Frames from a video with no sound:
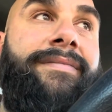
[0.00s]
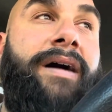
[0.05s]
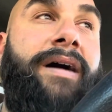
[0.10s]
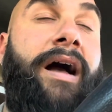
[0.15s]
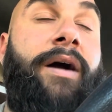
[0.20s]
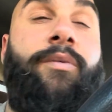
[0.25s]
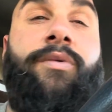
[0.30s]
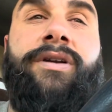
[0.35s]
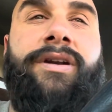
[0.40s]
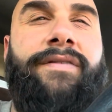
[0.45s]

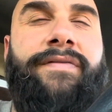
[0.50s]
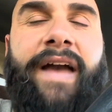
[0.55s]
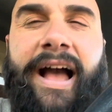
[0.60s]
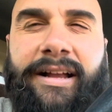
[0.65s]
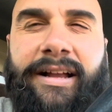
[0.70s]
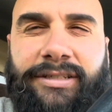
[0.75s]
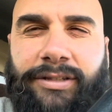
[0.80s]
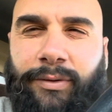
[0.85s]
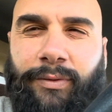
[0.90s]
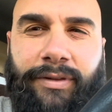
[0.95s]
I wouldn't have
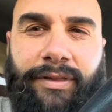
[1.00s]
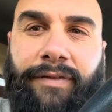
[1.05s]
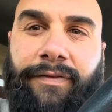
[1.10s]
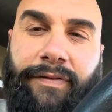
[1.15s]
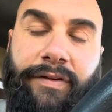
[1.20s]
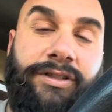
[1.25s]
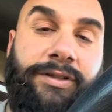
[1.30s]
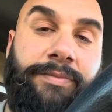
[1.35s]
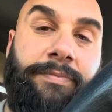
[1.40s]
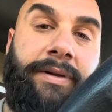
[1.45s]
had to in the
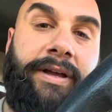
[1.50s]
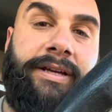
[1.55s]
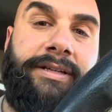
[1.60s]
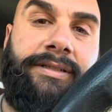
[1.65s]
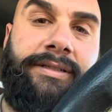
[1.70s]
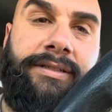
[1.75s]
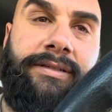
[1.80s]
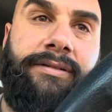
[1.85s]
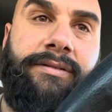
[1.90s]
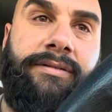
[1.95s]
first
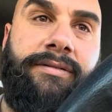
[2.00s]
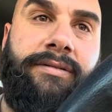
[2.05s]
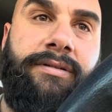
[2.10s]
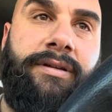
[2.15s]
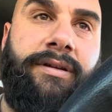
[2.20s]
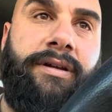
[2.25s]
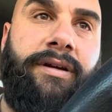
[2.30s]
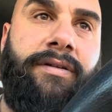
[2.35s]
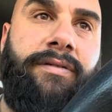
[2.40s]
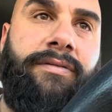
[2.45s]
place,
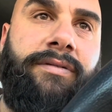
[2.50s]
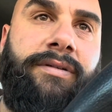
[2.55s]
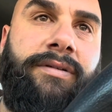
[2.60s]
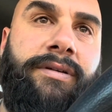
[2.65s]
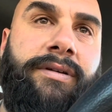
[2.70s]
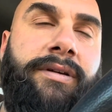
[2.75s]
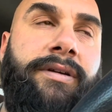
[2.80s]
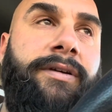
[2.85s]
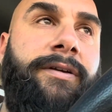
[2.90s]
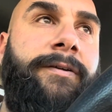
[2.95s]
you know?
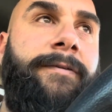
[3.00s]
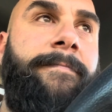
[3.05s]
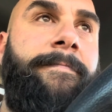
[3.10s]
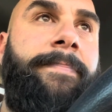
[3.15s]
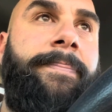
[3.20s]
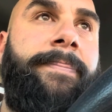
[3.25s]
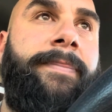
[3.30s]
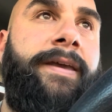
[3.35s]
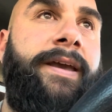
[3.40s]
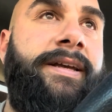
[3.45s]

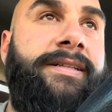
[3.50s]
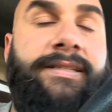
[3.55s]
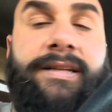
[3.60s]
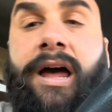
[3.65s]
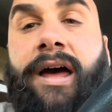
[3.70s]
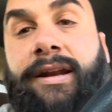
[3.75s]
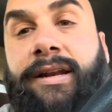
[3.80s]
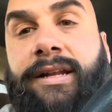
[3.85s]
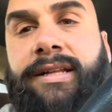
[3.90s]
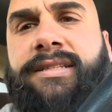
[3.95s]
It's
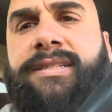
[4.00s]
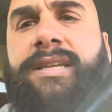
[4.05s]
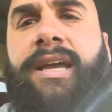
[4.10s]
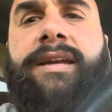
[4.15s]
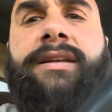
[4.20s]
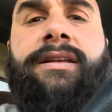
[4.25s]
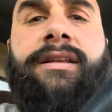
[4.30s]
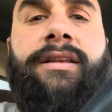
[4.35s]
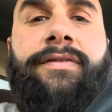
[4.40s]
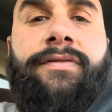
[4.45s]
not an
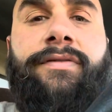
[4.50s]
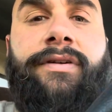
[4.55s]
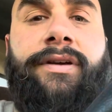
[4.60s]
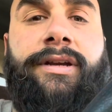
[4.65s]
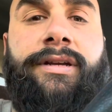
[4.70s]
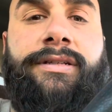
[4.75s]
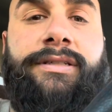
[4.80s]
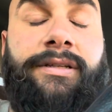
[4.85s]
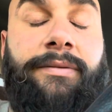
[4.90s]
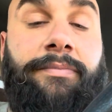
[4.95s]
inside
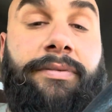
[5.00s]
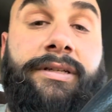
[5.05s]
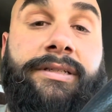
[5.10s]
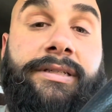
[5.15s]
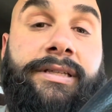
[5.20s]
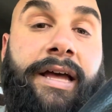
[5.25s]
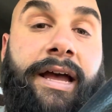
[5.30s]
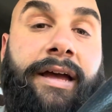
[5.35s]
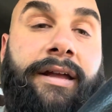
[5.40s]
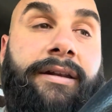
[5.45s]
delivery, simple
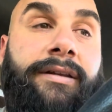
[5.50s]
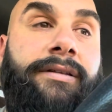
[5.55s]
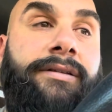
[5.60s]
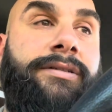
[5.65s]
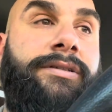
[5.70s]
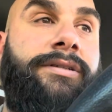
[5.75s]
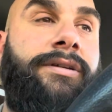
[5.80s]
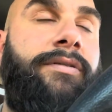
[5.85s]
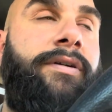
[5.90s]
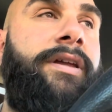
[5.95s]
as that.
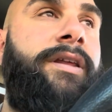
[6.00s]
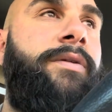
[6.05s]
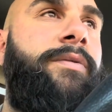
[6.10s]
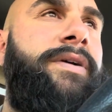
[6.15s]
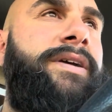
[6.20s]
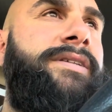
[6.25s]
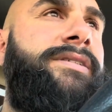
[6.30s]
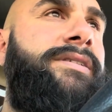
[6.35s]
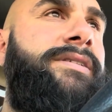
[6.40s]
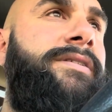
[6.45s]
So
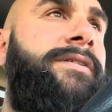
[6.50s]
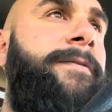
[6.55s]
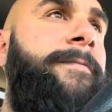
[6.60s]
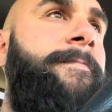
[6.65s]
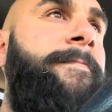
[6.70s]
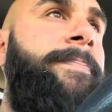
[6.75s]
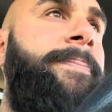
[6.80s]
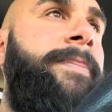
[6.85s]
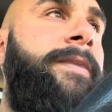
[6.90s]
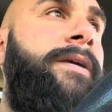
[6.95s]
anyways,
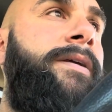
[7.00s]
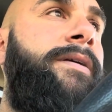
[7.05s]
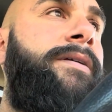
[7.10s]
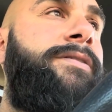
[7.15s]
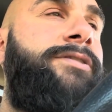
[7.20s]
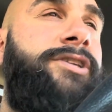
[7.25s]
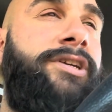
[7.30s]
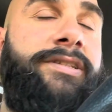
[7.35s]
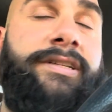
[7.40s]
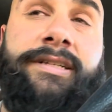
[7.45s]

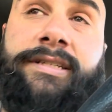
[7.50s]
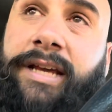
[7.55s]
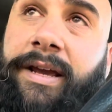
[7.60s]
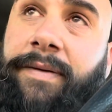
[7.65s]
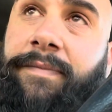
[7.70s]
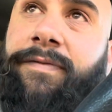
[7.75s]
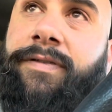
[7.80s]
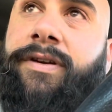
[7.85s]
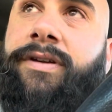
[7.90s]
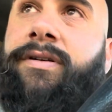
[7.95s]
just a
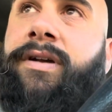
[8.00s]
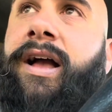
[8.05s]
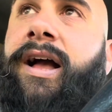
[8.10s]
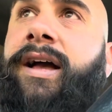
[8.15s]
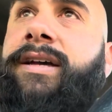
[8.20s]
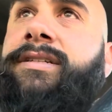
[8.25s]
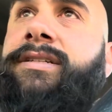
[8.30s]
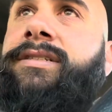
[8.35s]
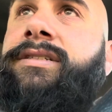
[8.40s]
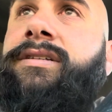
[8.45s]
tip for you
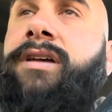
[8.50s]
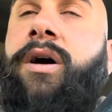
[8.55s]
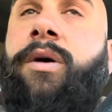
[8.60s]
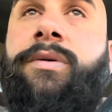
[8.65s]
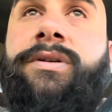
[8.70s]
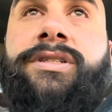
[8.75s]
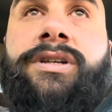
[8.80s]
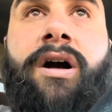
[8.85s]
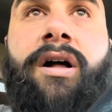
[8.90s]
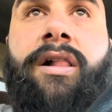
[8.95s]
guys,
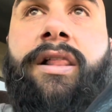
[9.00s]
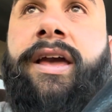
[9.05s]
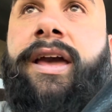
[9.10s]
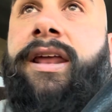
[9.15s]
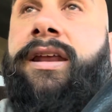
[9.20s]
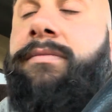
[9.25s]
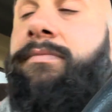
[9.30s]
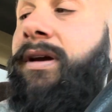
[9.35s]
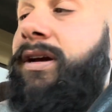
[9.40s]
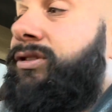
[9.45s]
always call
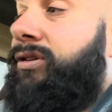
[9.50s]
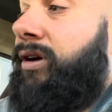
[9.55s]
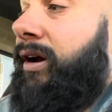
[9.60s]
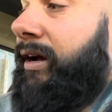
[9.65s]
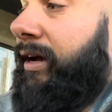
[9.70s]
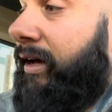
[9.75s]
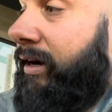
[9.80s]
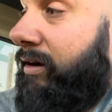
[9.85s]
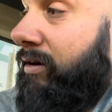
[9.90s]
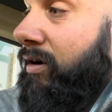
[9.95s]
ahead and make sure
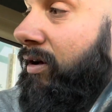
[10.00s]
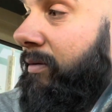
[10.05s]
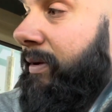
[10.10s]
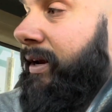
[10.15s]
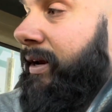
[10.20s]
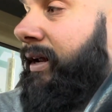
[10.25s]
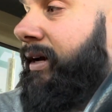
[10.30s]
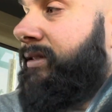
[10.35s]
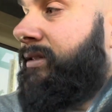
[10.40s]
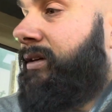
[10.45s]
I gotta call
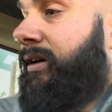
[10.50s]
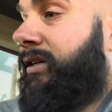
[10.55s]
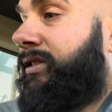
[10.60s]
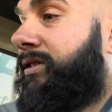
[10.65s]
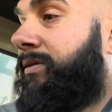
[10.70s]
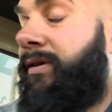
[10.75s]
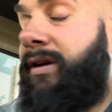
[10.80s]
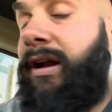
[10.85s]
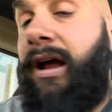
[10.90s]
my next customer.